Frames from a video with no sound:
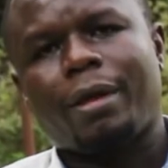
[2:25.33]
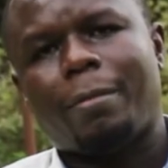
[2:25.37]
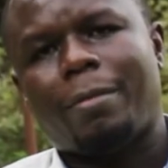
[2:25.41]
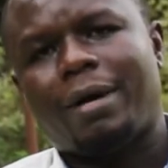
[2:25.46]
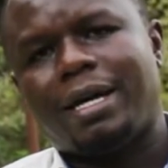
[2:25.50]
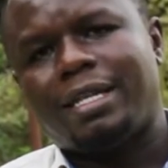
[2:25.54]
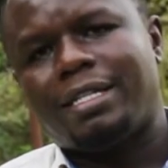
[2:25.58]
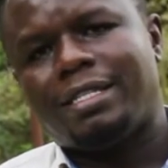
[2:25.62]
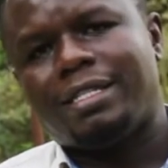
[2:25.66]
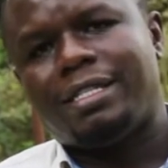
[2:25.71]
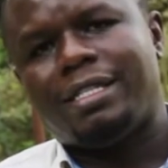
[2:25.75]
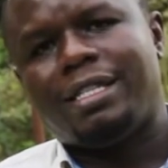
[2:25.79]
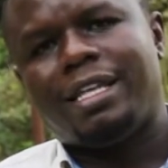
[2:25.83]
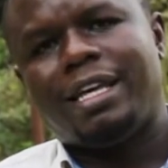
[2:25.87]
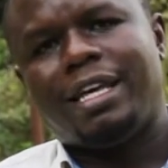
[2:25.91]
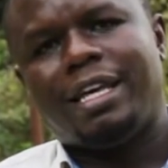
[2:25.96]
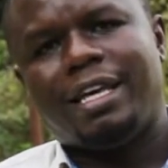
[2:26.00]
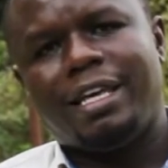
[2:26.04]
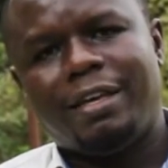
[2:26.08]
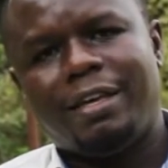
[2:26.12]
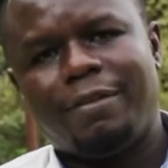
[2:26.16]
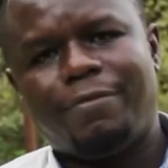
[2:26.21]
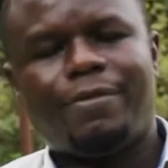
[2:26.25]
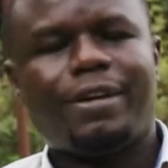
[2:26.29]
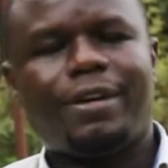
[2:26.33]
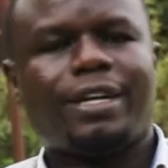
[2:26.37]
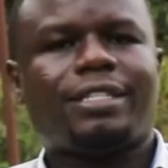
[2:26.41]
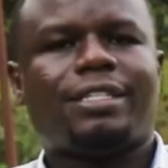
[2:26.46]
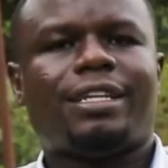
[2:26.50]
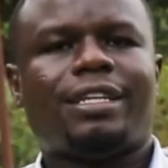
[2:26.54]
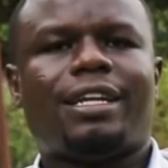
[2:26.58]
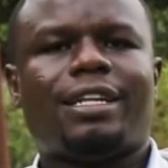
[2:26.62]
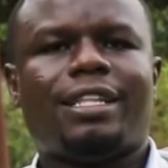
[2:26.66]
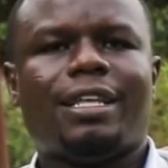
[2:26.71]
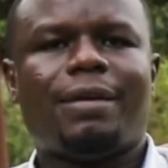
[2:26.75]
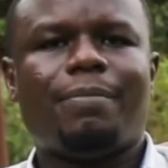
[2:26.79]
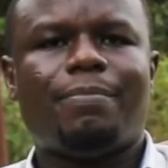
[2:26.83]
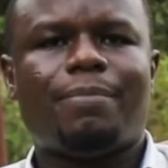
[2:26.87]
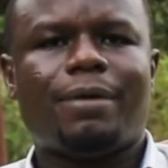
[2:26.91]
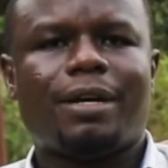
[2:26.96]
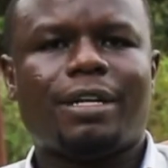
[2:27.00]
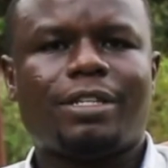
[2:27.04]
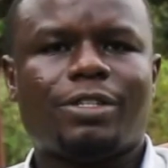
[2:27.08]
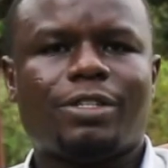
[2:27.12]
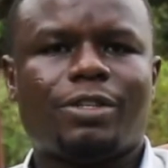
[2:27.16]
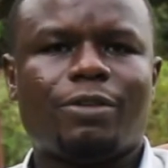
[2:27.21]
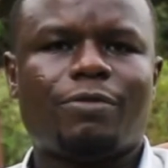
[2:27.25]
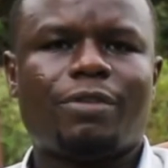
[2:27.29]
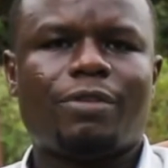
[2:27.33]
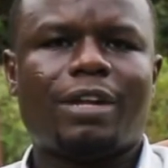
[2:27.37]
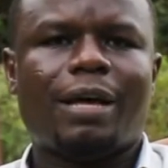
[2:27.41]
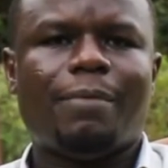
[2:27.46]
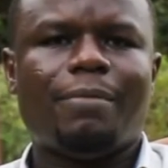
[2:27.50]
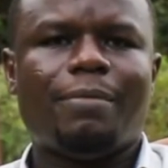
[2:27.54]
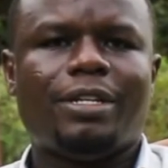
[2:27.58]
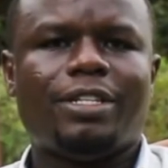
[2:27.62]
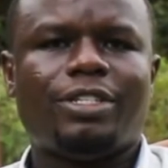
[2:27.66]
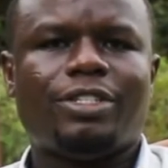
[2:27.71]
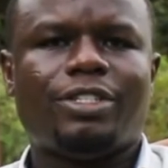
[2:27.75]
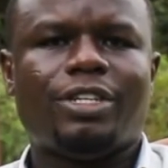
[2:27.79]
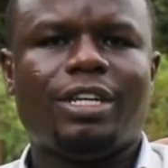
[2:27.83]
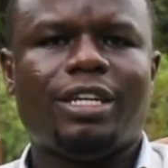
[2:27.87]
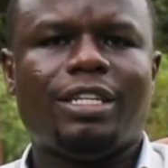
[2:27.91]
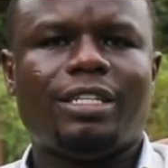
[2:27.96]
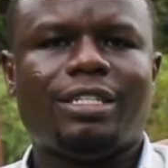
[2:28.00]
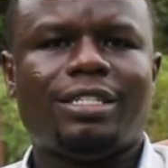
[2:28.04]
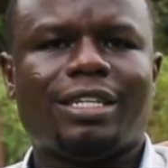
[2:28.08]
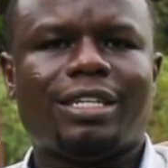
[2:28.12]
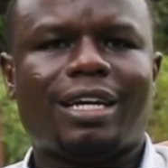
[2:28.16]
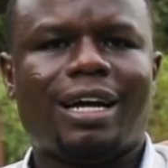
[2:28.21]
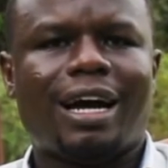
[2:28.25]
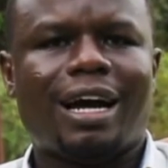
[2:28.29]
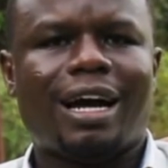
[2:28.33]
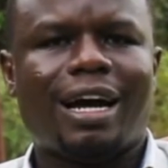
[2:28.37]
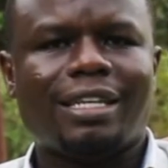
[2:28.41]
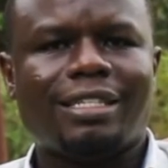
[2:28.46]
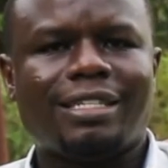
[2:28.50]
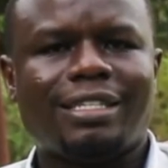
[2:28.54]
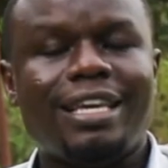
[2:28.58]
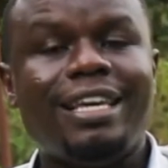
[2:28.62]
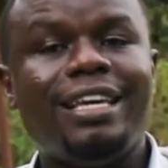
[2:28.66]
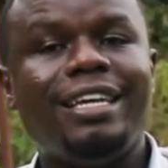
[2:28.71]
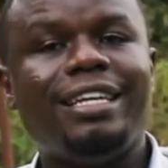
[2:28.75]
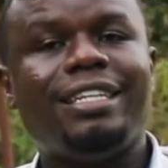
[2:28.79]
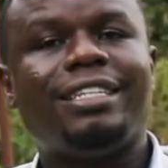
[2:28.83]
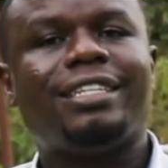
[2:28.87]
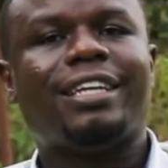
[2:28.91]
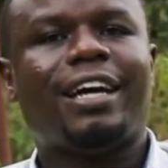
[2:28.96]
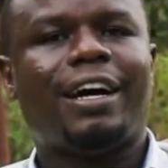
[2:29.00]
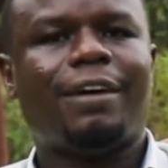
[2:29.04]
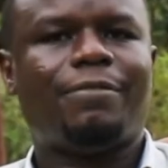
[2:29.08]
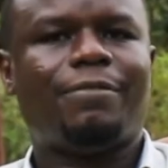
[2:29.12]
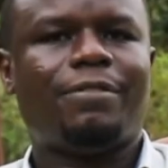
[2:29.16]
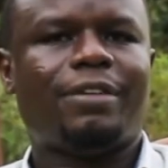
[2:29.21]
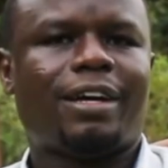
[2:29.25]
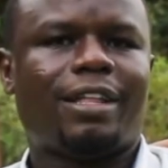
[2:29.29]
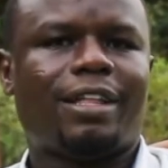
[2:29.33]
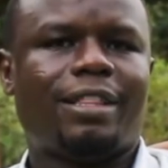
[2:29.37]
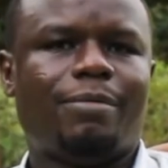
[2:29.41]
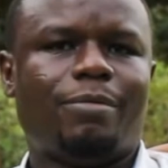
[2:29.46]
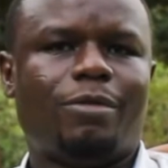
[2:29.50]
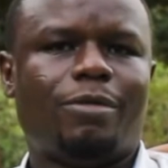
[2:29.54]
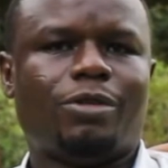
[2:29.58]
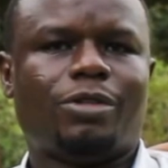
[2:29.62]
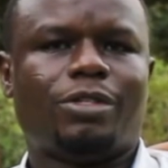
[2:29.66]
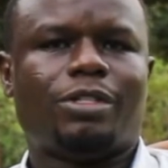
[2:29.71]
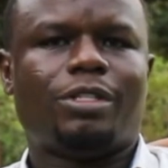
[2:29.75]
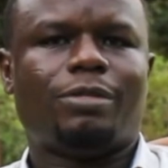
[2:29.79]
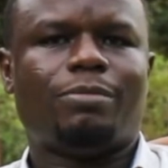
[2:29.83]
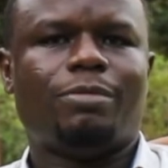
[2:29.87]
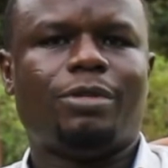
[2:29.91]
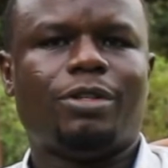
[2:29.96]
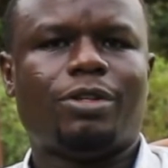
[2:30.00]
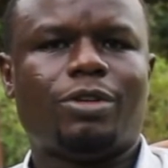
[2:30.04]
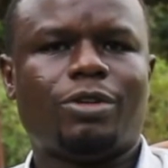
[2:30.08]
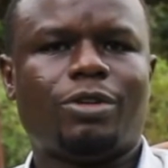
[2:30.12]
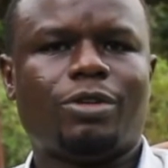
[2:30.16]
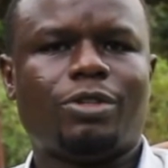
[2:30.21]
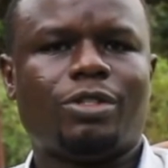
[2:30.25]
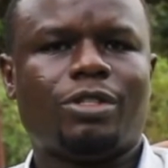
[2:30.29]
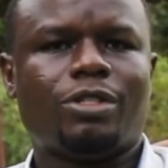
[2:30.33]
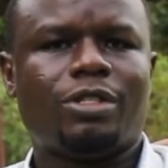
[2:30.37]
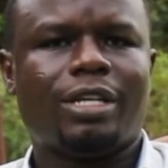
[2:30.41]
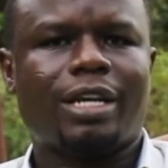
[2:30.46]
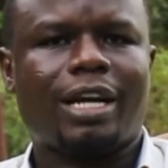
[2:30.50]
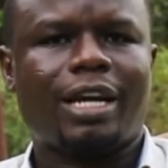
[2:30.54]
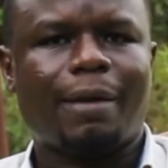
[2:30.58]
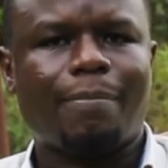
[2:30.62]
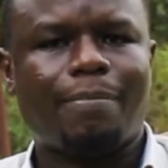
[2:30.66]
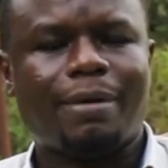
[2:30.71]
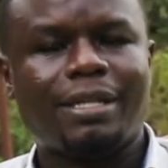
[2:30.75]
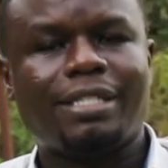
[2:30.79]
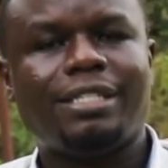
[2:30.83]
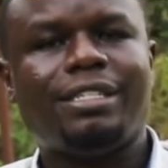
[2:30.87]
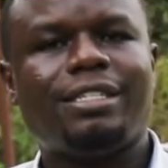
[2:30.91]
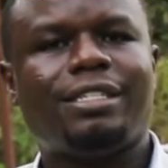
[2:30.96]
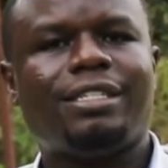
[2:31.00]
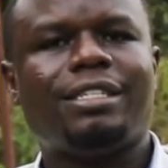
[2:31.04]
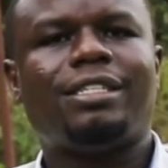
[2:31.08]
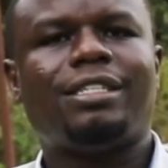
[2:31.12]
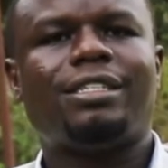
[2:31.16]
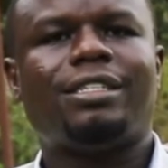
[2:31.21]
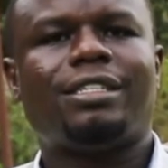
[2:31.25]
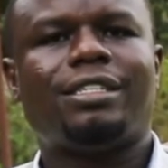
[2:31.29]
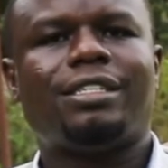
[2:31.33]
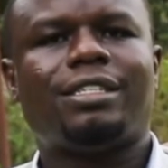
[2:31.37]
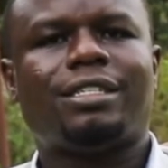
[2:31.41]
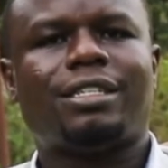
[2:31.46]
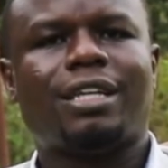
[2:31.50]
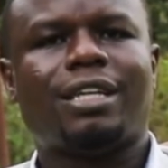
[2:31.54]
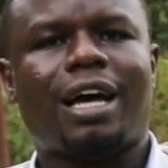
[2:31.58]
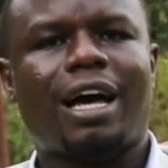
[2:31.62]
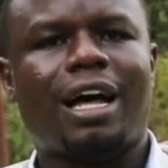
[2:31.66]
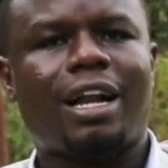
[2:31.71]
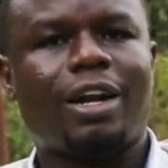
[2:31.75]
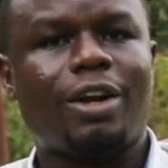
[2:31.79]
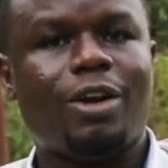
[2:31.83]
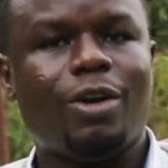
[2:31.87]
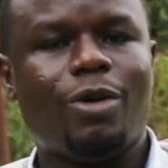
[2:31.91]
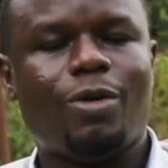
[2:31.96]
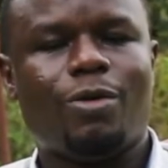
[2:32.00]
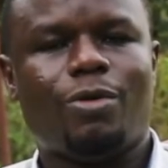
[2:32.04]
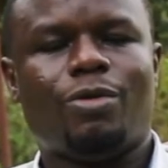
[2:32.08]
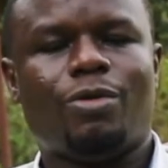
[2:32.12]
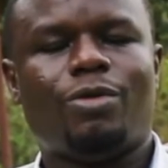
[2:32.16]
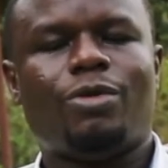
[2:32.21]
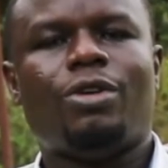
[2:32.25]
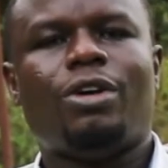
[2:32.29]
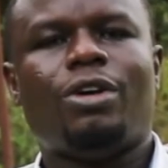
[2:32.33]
but the effects and the impacts of climate change has hit Africa the most because the capacities are low,